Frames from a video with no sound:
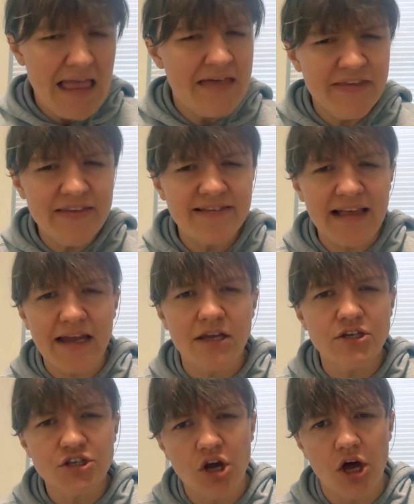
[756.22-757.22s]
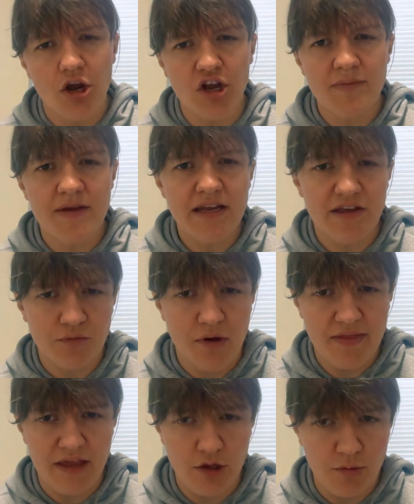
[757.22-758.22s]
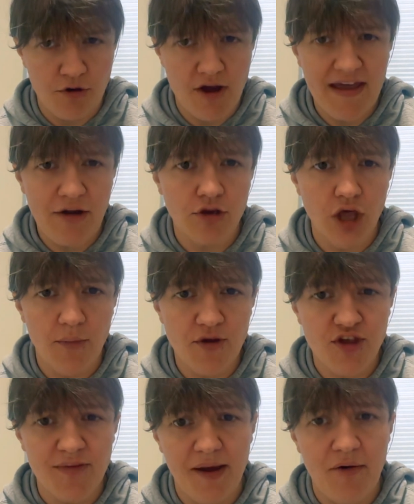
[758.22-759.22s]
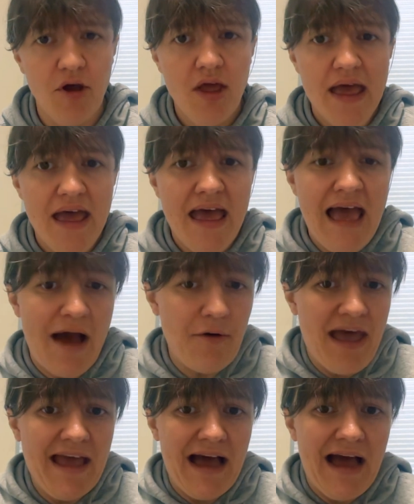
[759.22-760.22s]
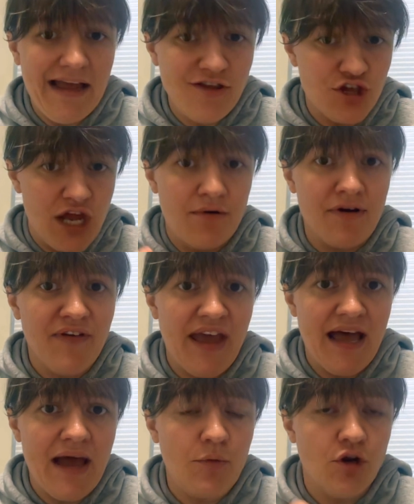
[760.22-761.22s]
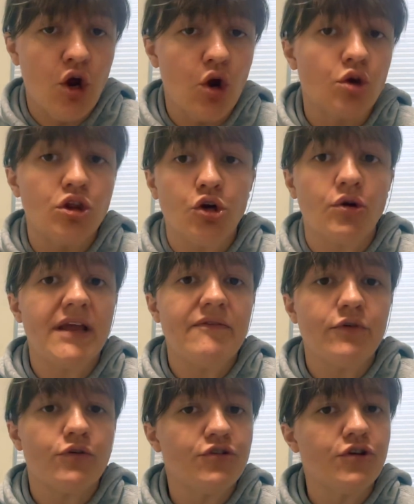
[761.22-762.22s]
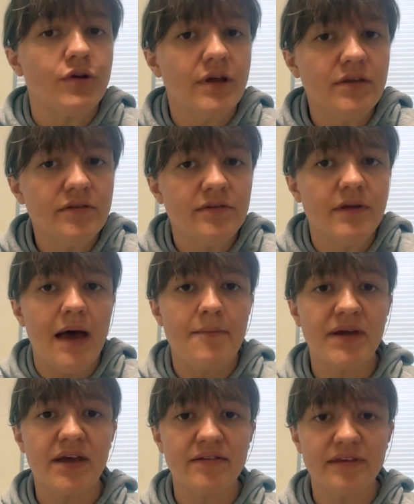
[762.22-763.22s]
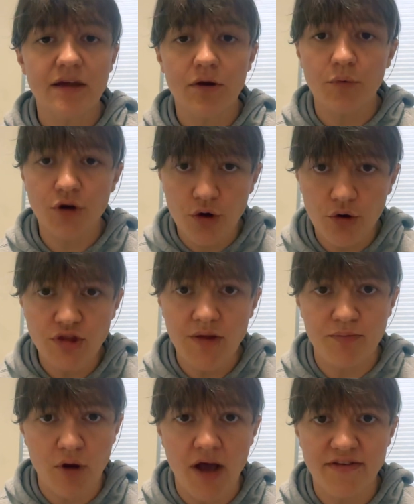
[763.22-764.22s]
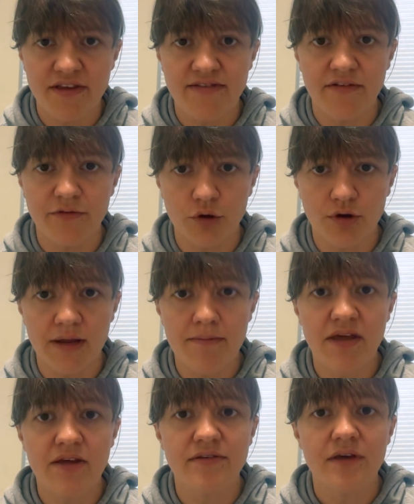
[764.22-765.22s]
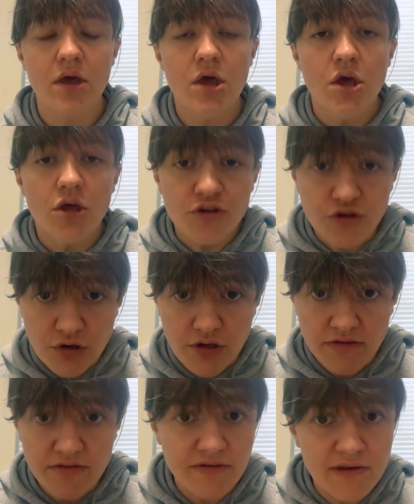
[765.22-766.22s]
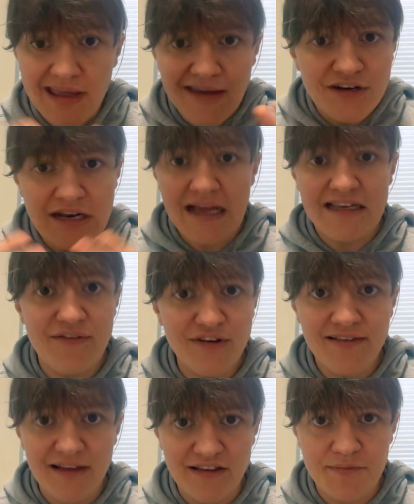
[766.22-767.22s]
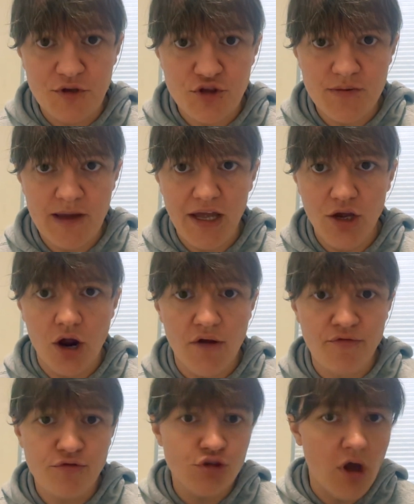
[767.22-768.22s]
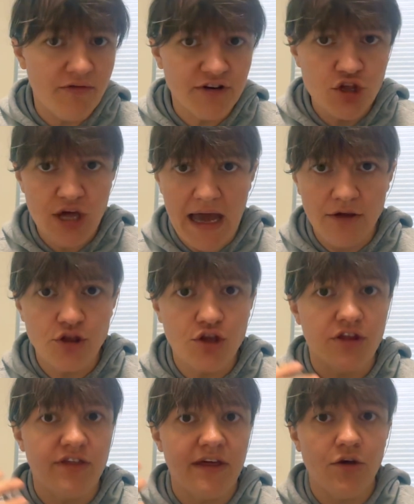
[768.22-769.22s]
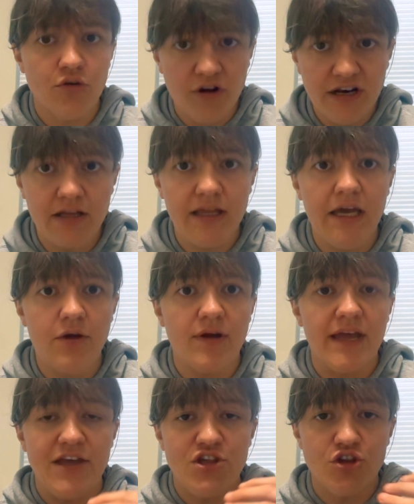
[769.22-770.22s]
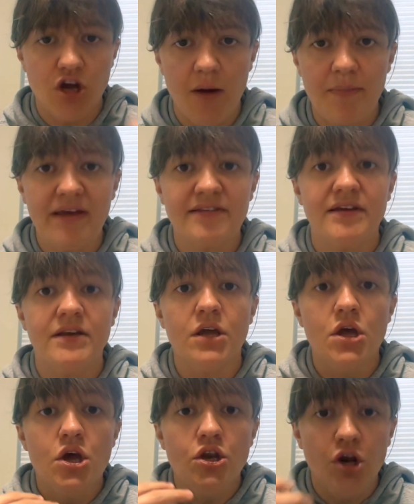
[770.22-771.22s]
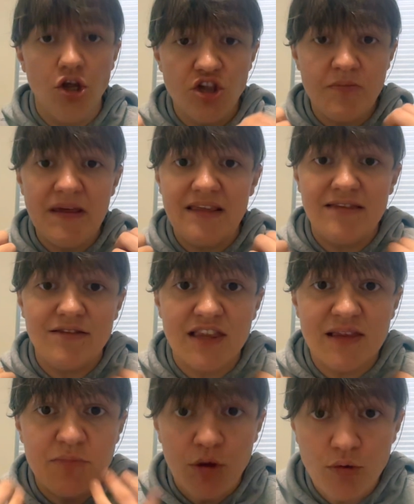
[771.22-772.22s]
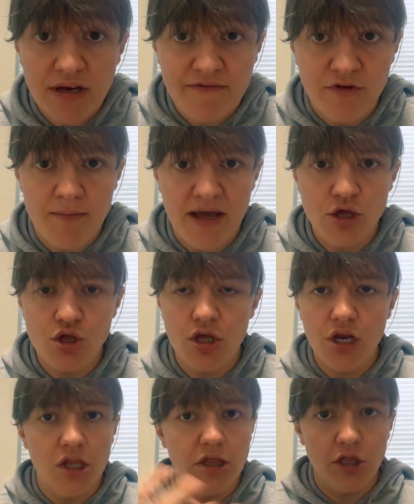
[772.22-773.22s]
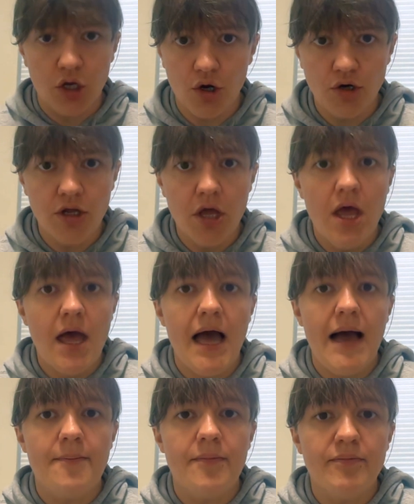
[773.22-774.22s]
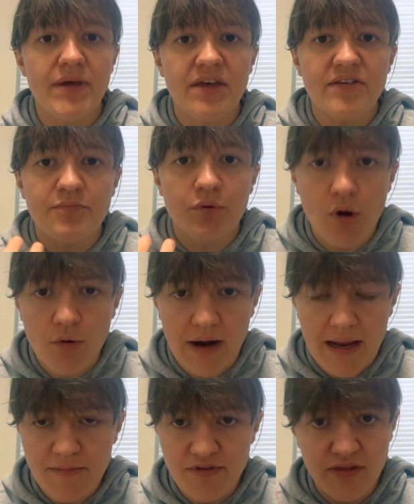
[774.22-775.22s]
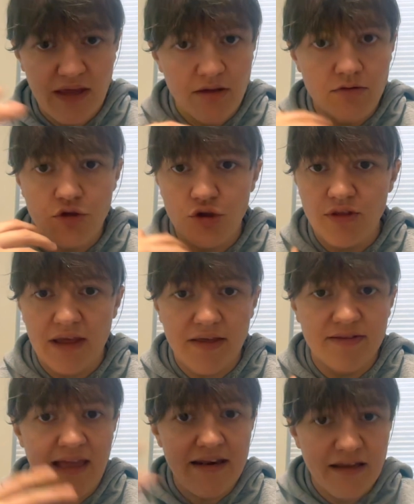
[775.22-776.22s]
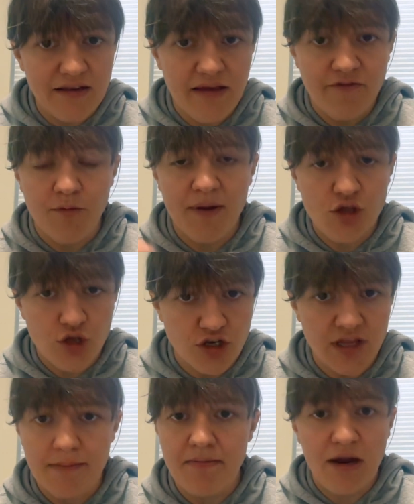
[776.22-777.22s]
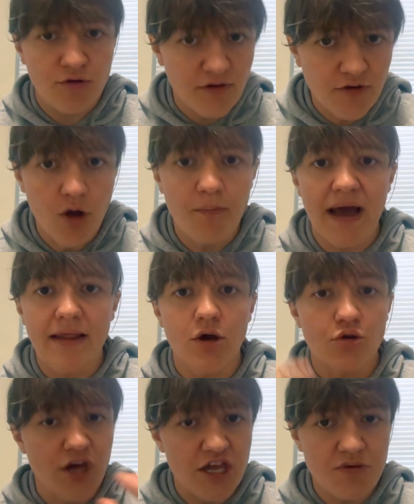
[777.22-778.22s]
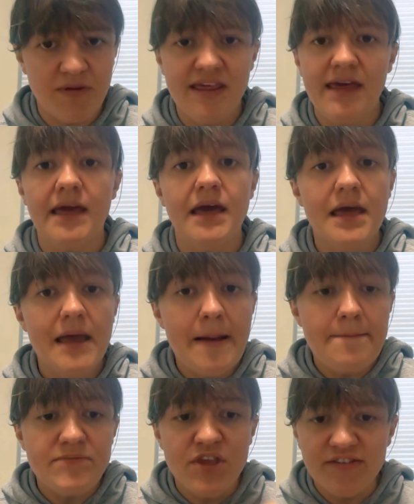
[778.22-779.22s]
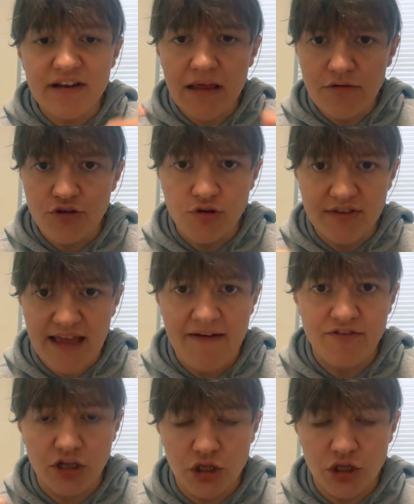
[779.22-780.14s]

think the second con argument is one that you'll probably hear a lot, which is about how AI and generative AI would hurt learning for students um, because it would hurt the process of learning. Because students, even in activities like speech and debate, are often challenged to think critically or engage in topics and not just be spewed information and learn. Um, because programs and like just like sending information to like Microsoft Copilot or ChatGPT doesn't allow students to have the